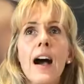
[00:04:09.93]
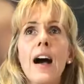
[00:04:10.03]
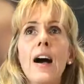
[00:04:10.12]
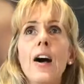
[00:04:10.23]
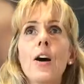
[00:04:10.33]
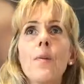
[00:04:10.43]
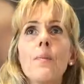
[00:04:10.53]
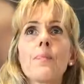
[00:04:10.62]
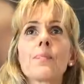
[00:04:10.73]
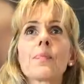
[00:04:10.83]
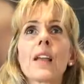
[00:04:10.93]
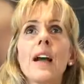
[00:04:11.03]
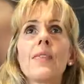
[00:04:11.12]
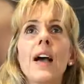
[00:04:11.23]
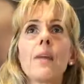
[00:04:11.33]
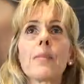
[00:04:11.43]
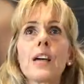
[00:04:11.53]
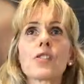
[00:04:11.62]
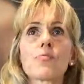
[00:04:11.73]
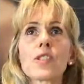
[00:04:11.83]
and that
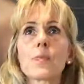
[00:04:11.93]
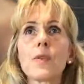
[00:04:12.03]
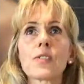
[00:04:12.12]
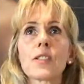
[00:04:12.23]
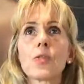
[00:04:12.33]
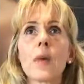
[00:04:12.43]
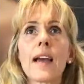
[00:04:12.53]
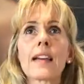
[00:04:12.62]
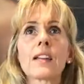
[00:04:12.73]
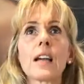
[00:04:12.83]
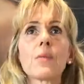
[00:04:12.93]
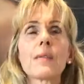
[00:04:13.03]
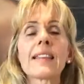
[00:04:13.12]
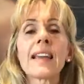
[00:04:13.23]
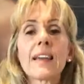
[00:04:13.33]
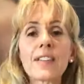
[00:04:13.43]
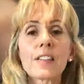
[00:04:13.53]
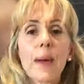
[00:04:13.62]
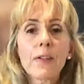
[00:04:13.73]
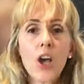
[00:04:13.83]
person responds in a way, and when we think
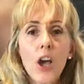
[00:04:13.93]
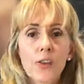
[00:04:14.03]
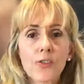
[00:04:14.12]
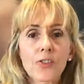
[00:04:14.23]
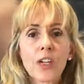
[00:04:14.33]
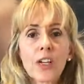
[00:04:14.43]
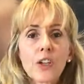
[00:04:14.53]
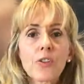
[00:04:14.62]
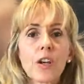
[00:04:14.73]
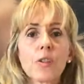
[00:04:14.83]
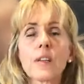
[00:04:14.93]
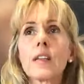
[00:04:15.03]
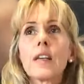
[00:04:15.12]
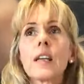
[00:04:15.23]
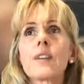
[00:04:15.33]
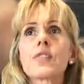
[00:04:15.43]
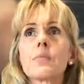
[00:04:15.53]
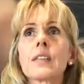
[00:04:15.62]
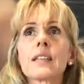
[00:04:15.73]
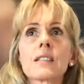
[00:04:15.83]
everything's about us. You know, if
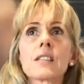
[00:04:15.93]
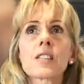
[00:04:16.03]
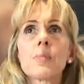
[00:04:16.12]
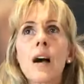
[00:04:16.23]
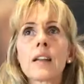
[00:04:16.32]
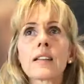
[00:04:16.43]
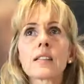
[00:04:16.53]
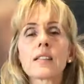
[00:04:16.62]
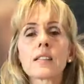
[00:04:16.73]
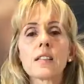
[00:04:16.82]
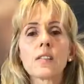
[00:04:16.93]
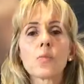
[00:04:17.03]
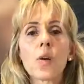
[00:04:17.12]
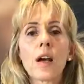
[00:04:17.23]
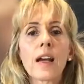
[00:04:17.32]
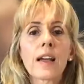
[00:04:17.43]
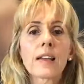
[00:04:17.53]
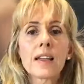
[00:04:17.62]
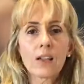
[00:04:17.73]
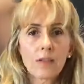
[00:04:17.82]
somebody doesn't smile at us in a certain
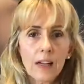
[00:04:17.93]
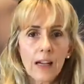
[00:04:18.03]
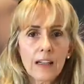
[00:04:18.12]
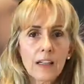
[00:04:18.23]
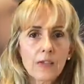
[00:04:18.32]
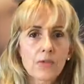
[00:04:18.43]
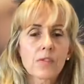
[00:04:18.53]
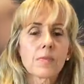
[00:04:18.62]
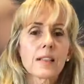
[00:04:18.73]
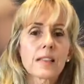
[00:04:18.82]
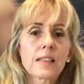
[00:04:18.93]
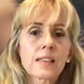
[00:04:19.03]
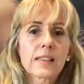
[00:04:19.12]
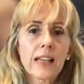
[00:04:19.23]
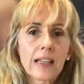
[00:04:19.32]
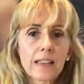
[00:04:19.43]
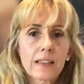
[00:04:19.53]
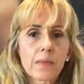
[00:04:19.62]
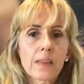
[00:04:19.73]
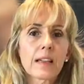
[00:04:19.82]
way, they don't like us, or somebody doesn't tell us
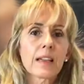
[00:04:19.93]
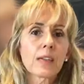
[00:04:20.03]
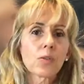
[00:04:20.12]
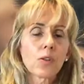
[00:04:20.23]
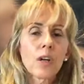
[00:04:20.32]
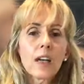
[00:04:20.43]
something, or